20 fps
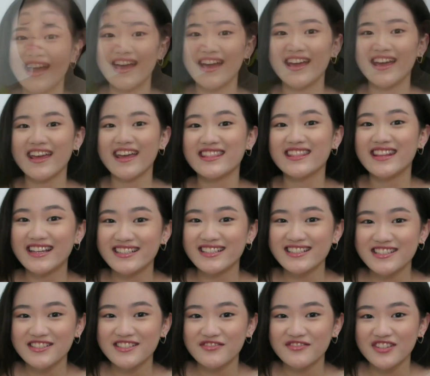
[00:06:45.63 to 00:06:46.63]
And that is the
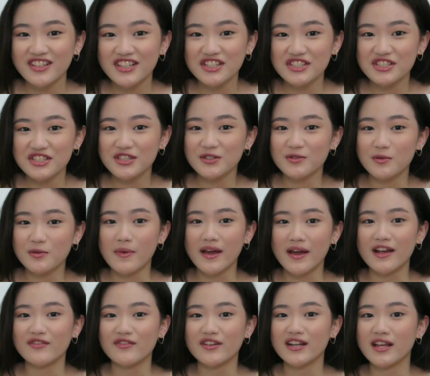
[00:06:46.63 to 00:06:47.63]
finished look, my
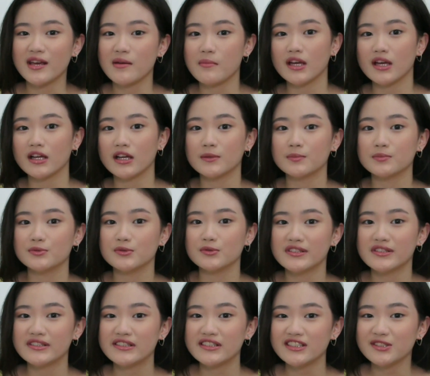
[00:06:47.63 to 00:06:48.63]
everyday makeup
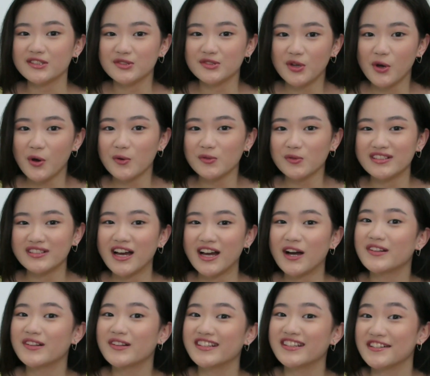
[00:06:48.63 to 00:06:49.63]
routine toned down
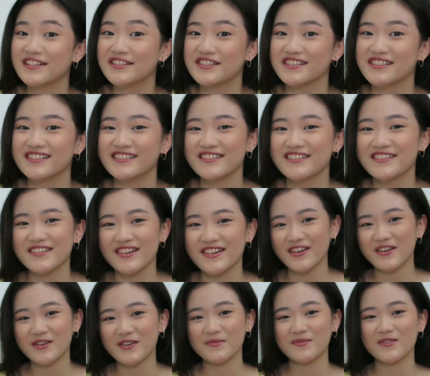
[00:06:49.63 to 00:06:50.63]
edition. So I hope
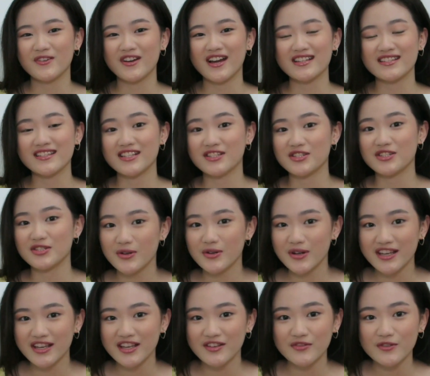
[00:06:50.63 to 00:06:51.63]
you guys enjoy. If
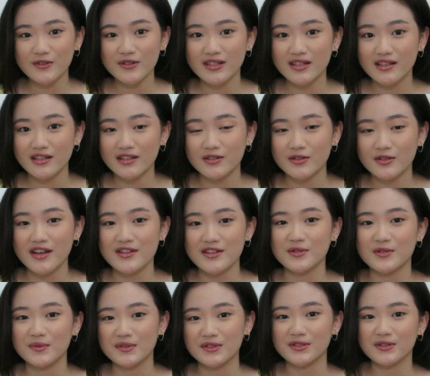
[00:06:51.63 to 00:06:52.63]
you did, you guys know what to
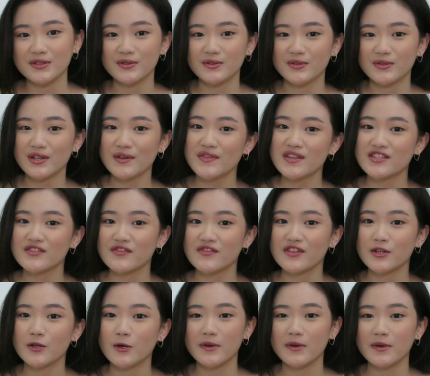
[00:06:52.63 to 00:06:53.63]
do. Give this video a
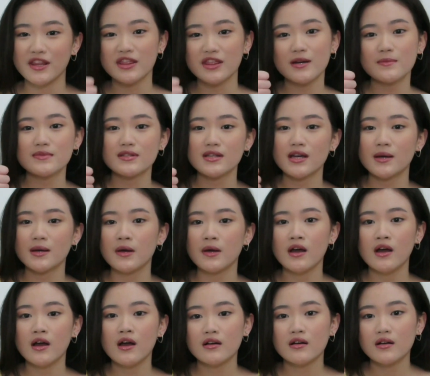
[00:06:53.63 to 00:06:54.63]
big thumbs up.
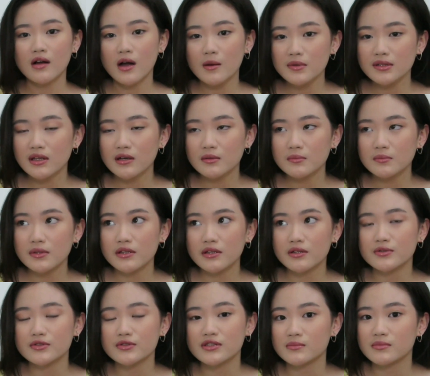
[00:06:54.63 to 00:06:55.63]
Comment down below
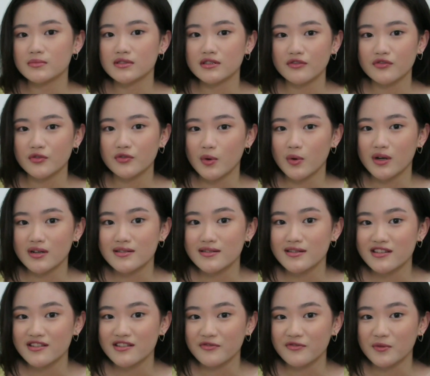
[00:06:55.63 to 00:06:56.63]
some stuff you want to see
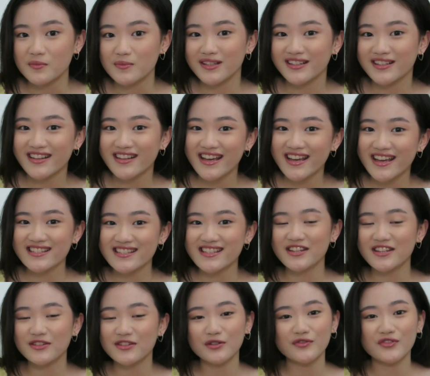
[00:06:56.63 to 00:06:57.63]
from me next. And don't
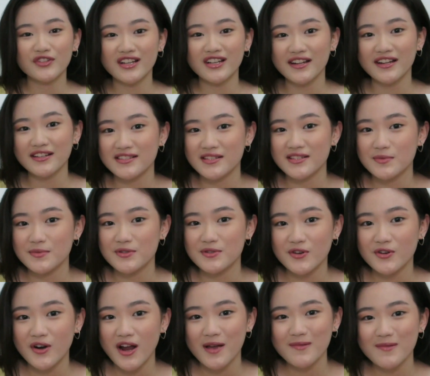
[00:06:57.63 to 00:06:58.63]
forget to
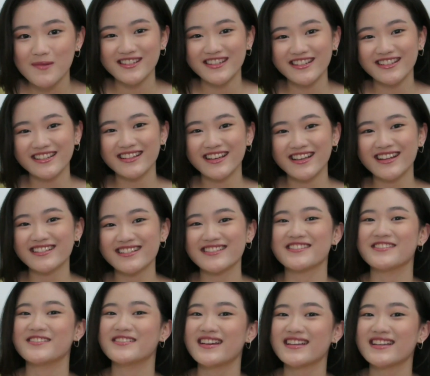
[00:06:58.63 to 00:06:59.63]
subscribe. Until then, I'll see you
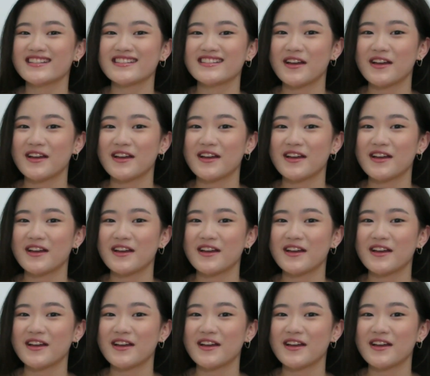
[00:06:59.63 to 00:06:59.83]
next time.